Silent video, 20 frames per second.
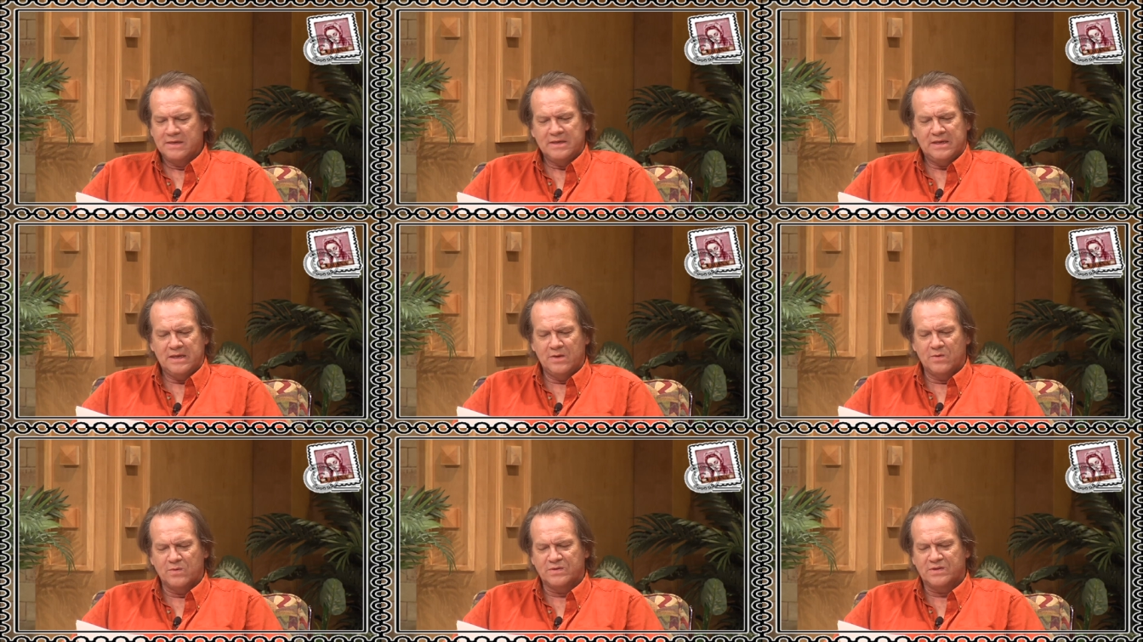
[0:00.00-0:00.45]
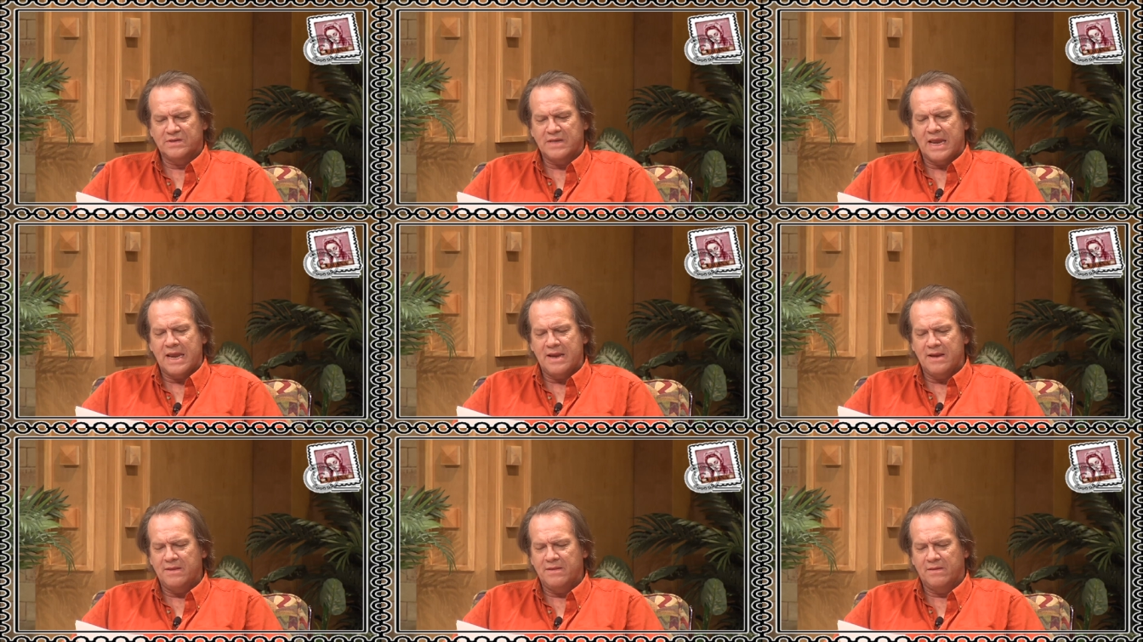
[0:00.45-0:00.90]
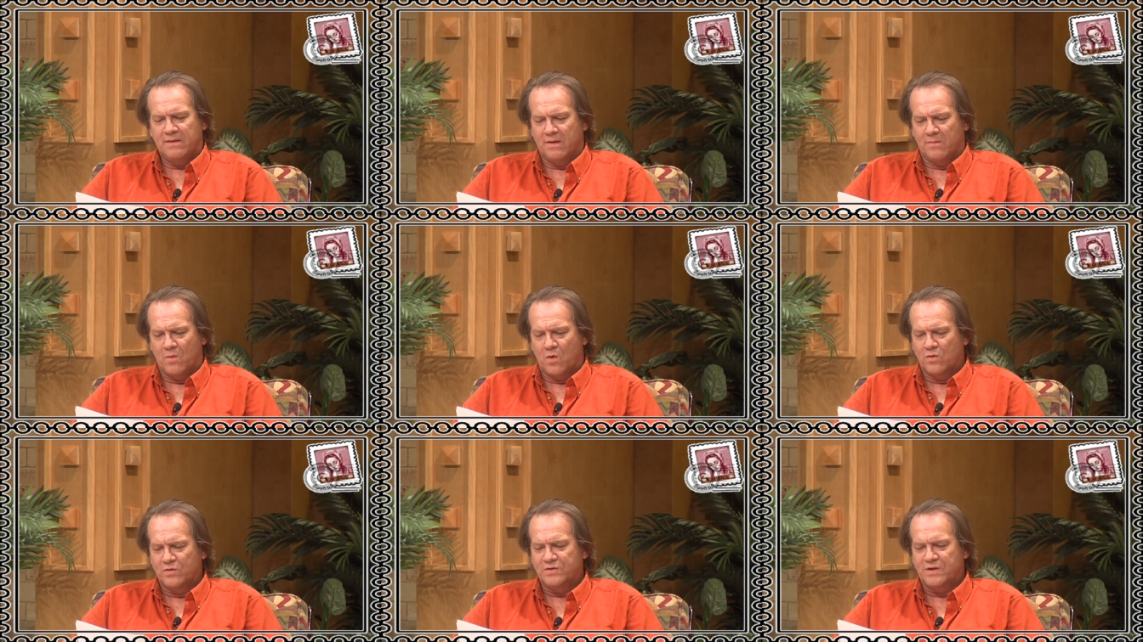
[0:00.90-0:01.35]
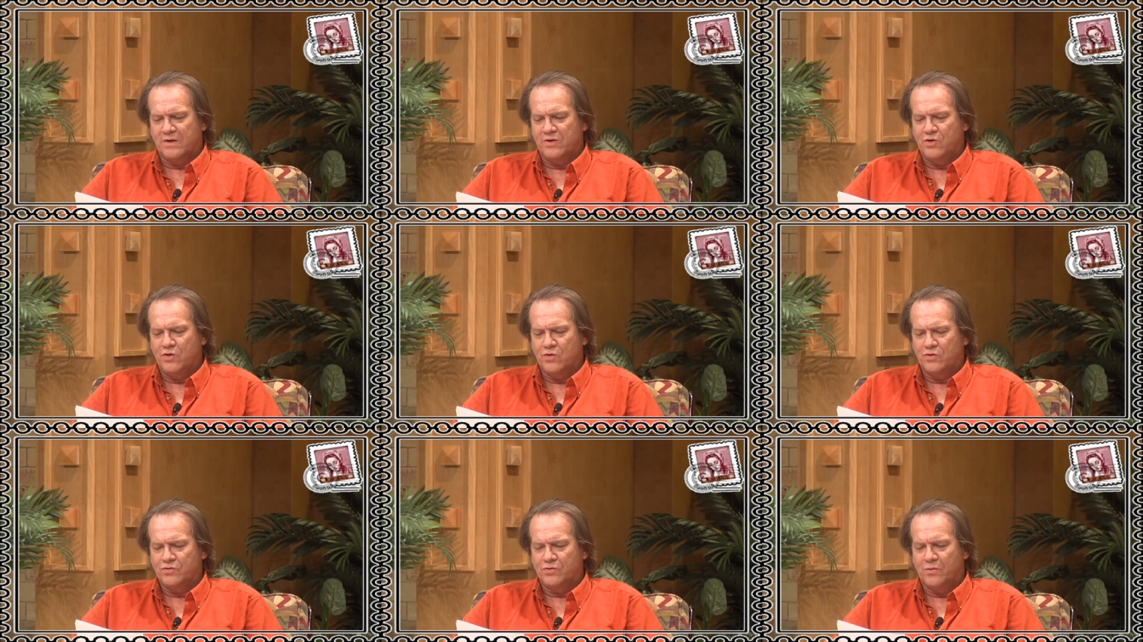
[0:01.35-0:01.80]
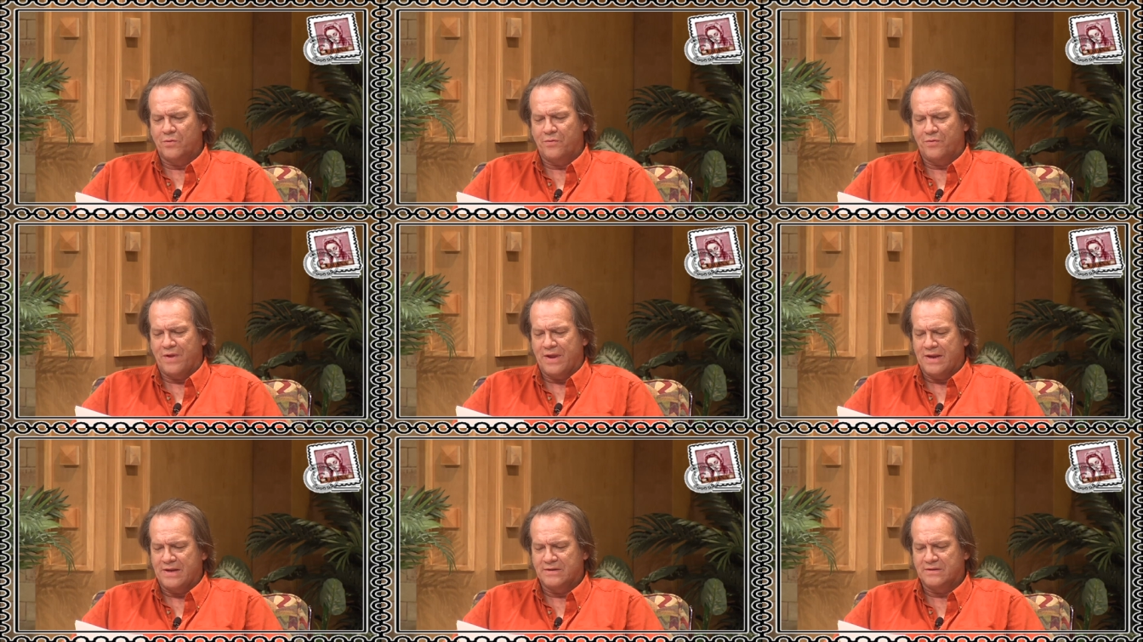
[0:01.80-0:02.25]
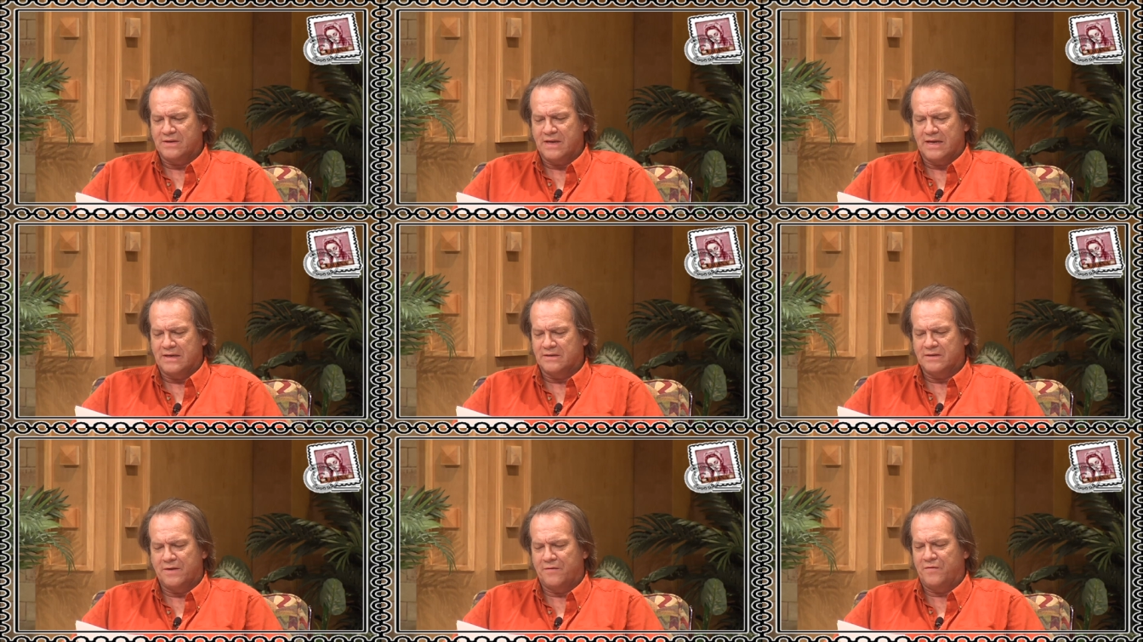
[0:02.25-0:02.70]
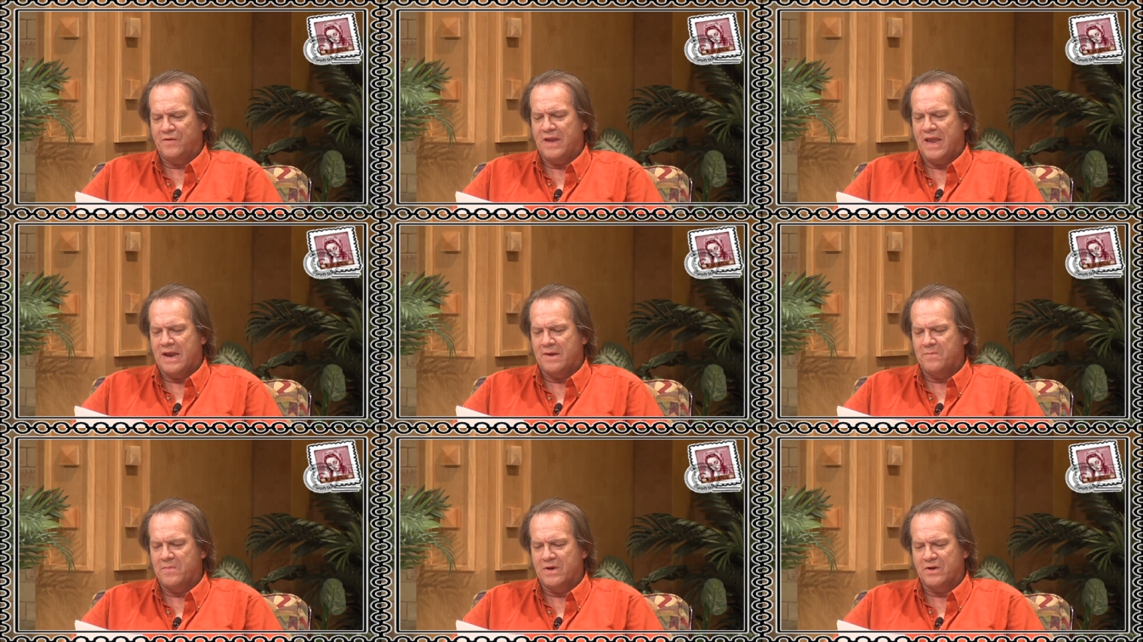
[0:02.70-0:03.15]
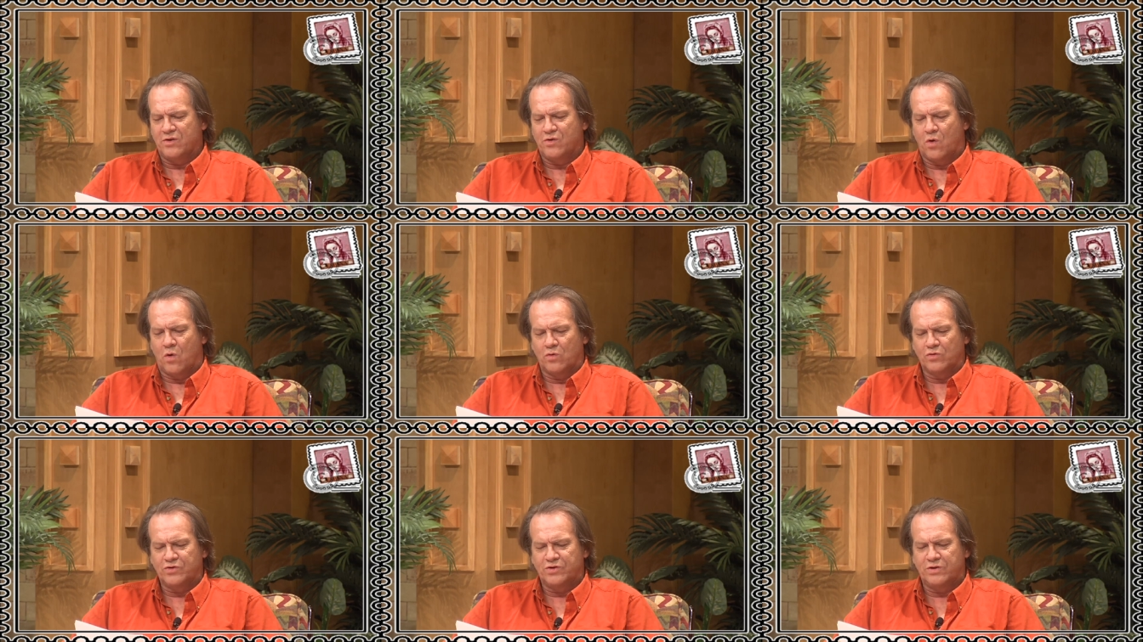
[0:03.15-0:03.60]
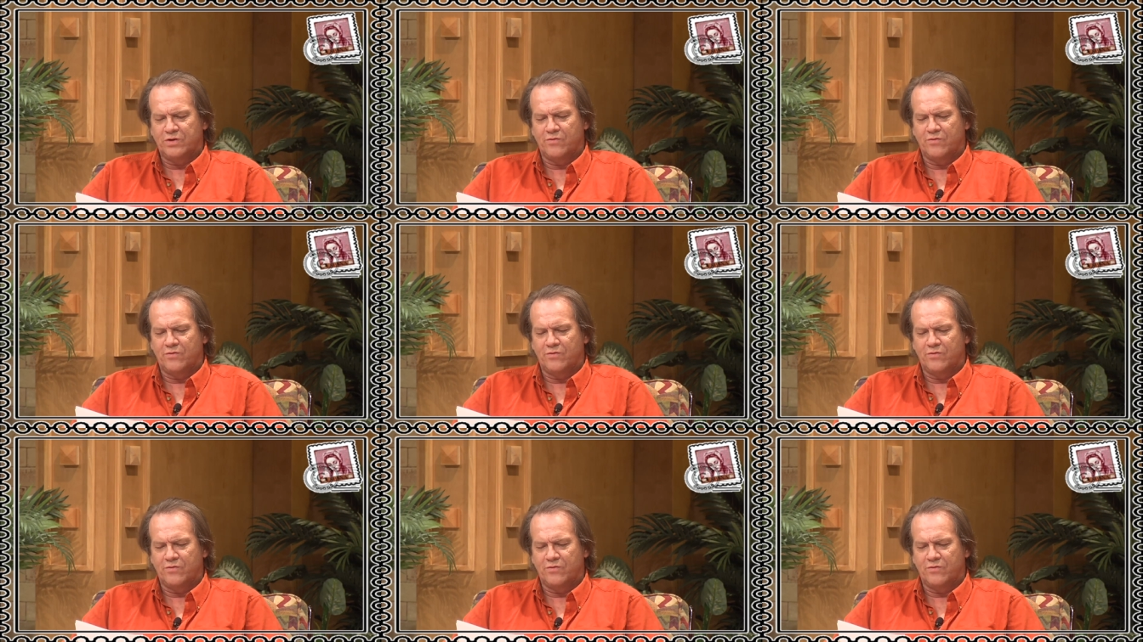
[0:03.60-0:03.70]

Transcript: he was saying the most unusual things as if he had been coached